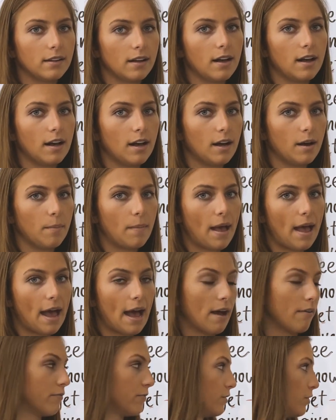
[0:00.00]

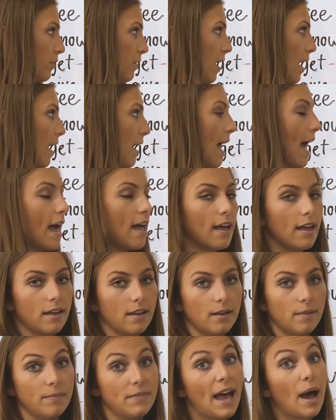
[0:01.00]
after that.
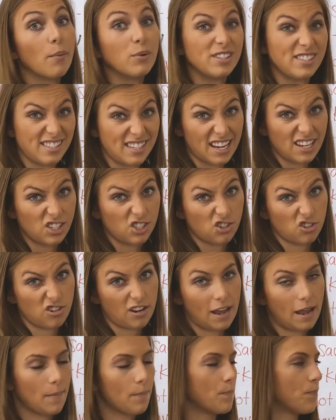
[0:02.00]
That was
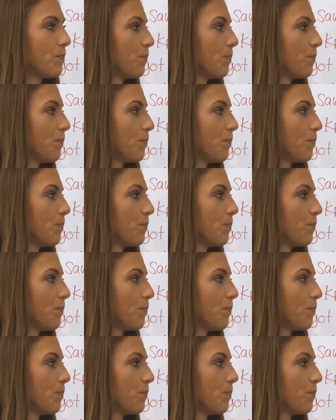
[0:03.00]
yesterday,